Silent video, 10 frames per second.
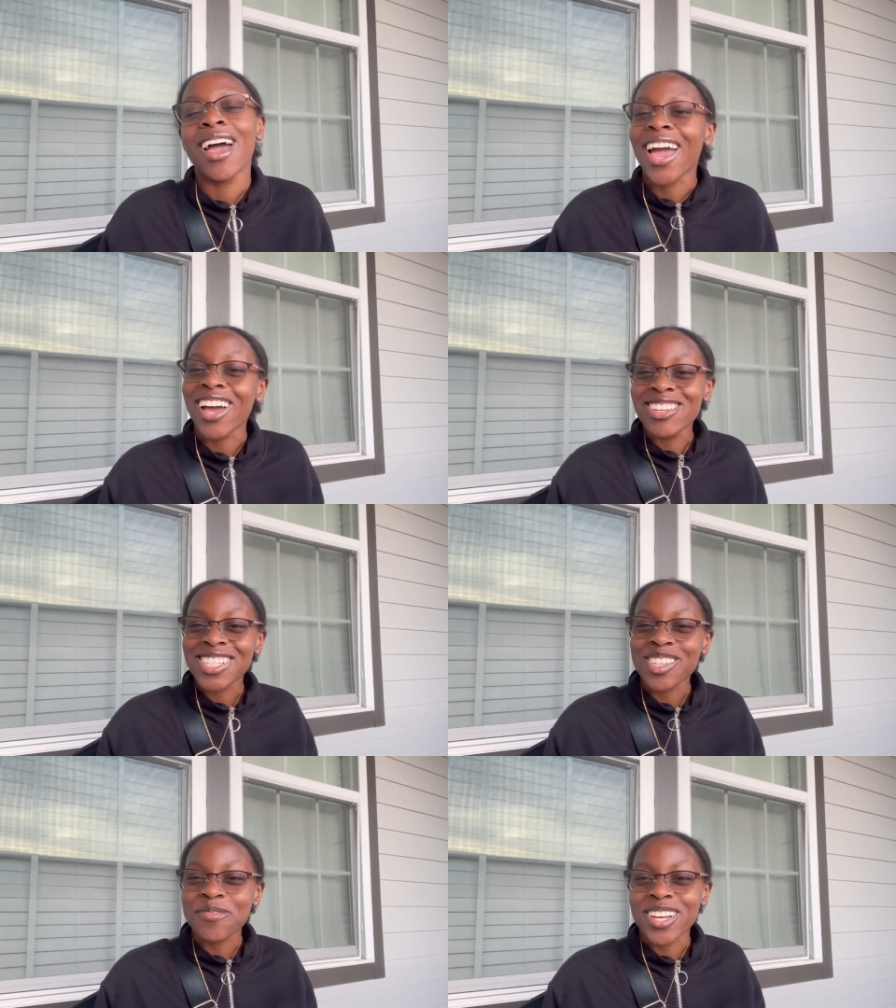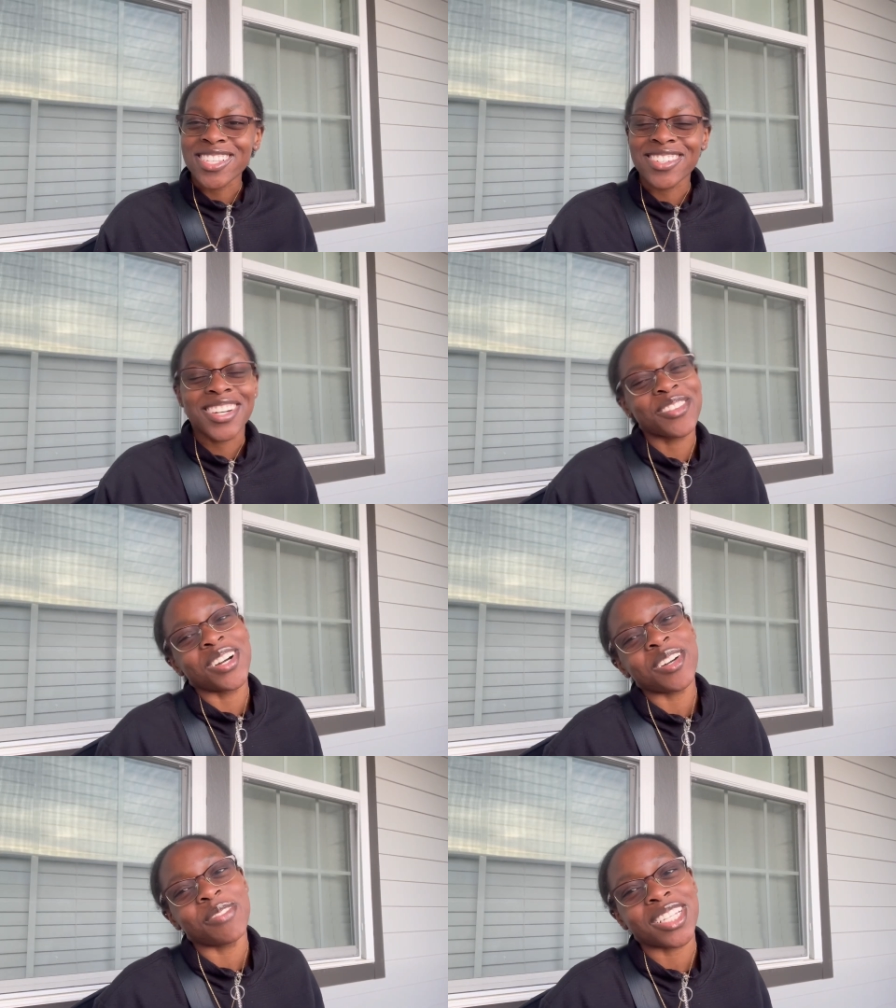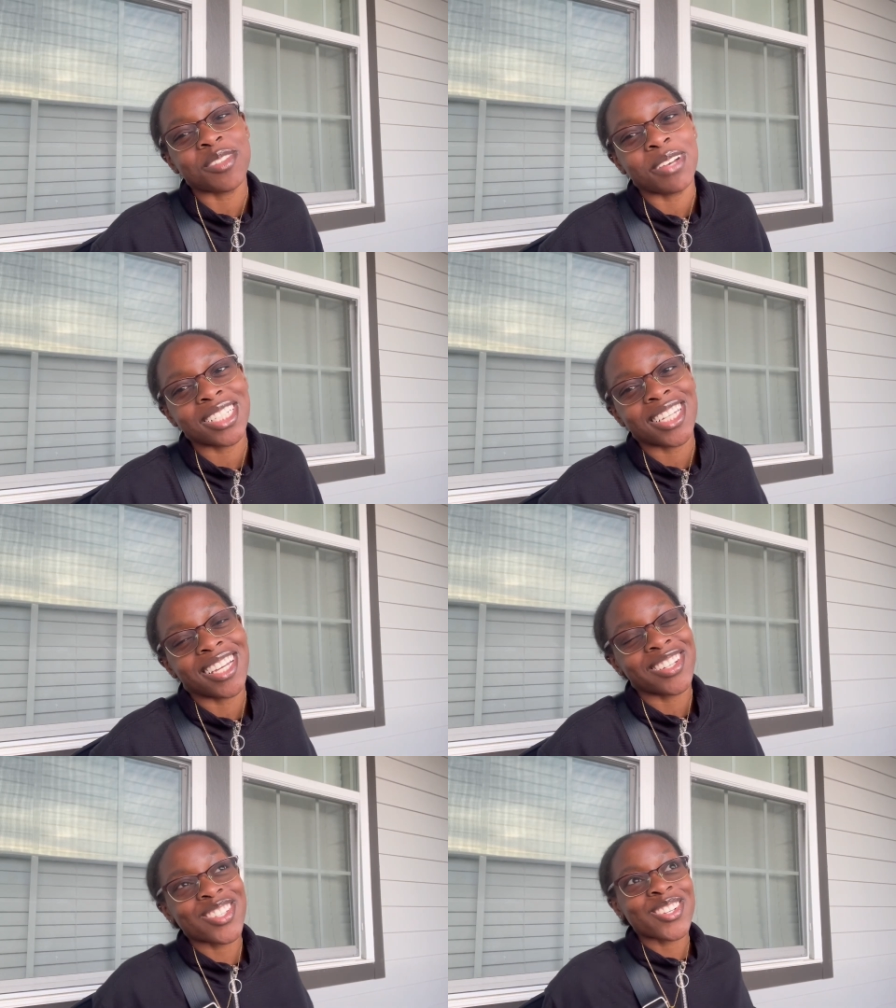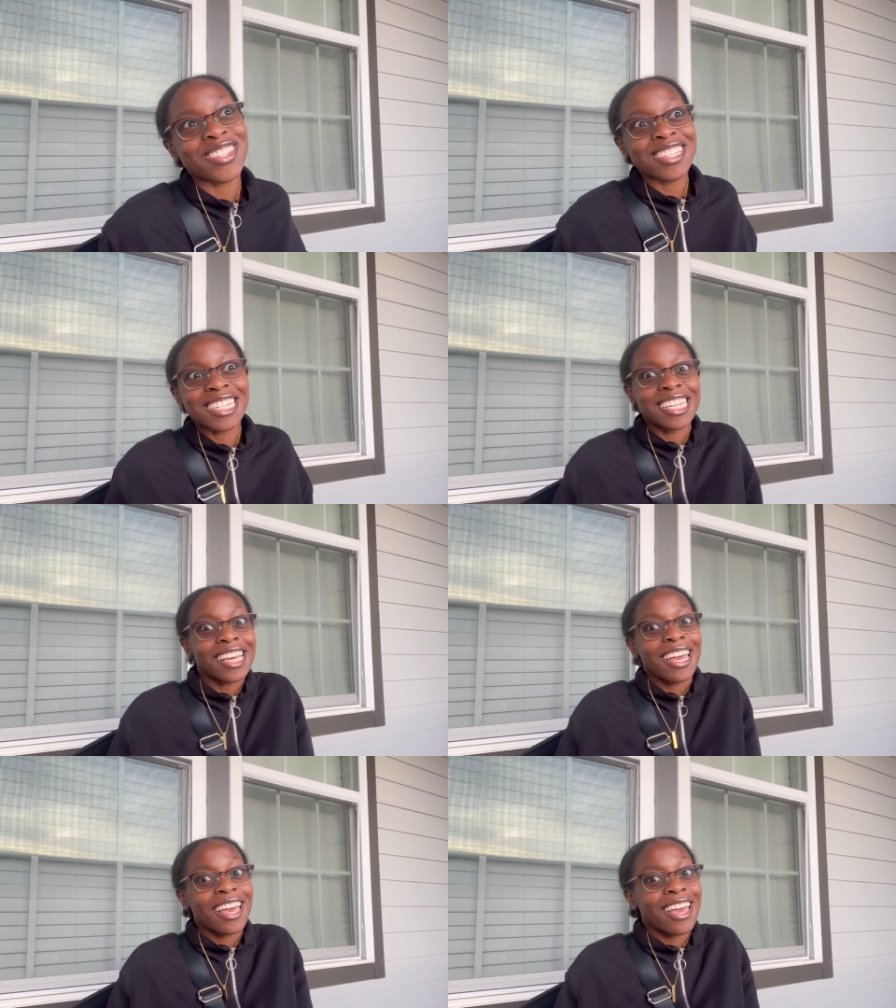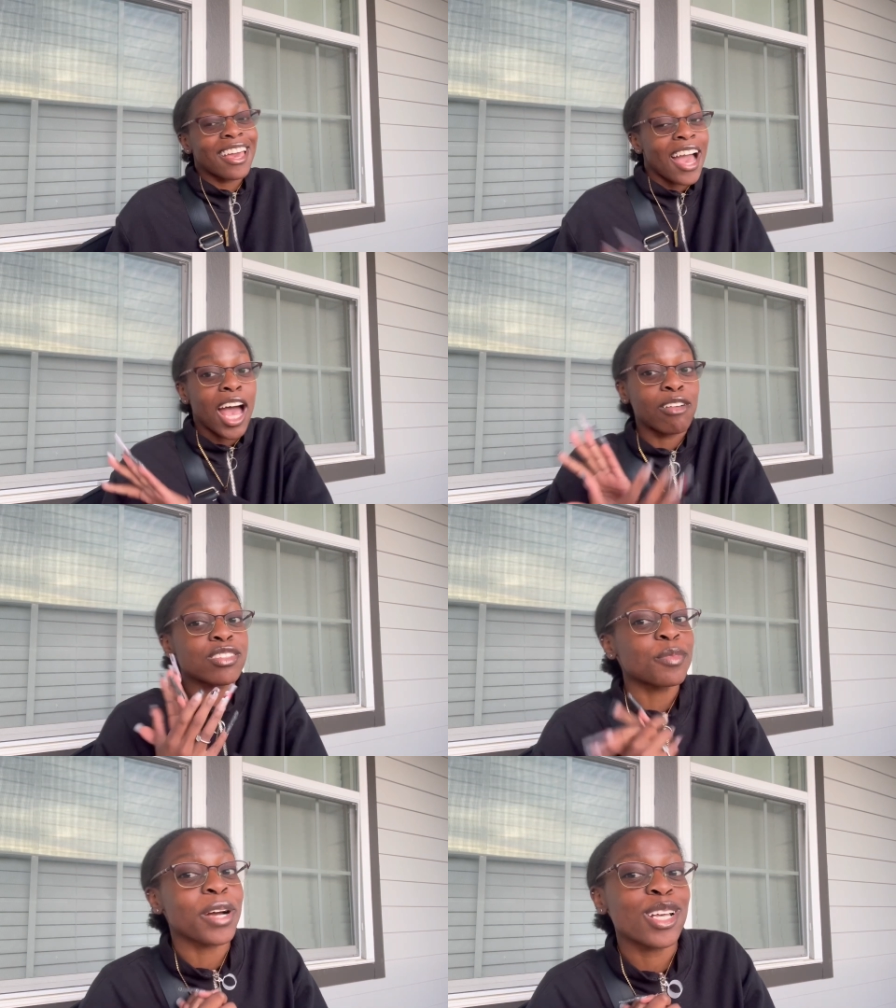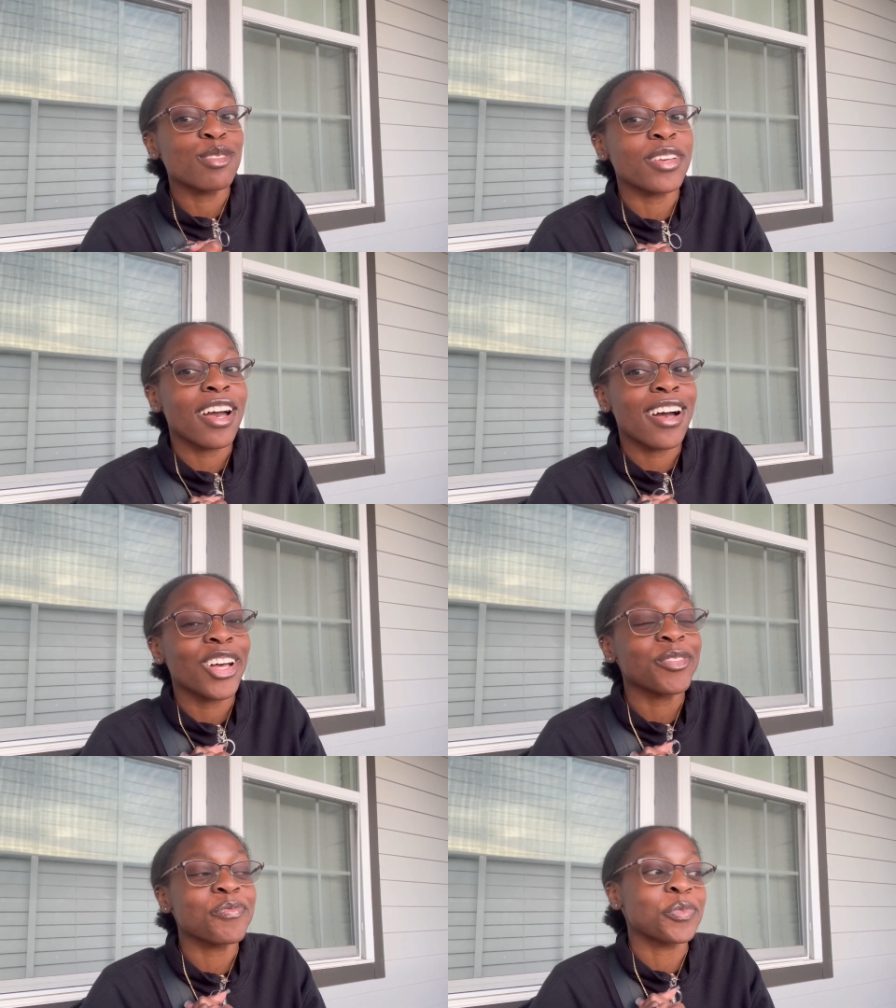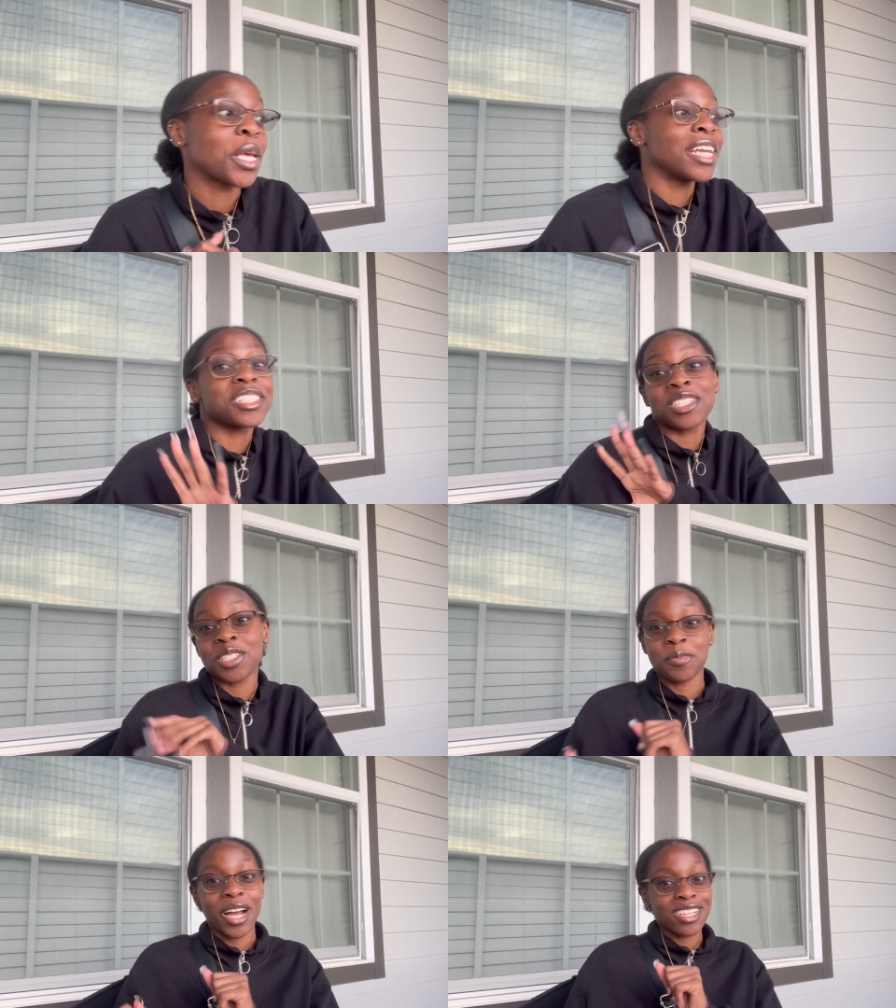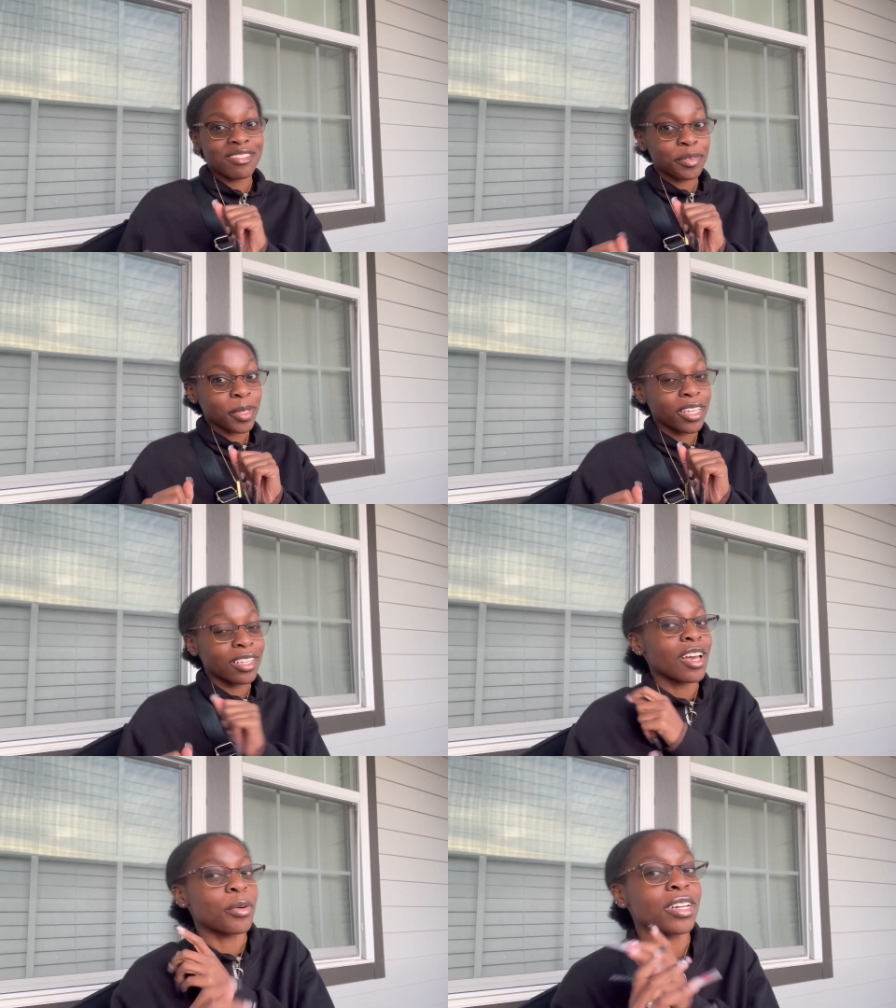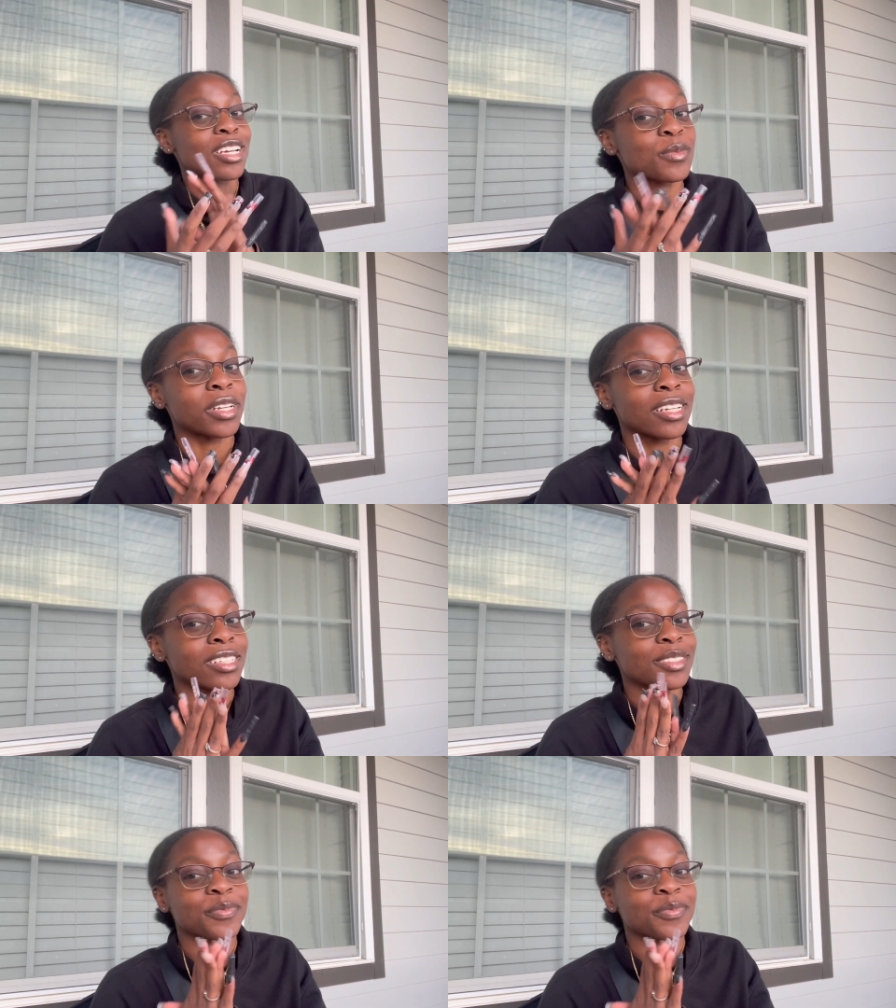Hey, what's up, Spice Crew, and welcome back to my channel. So today, I have a surprise for y'all, and it's a surprise for me. Y'all wanna guess what it is?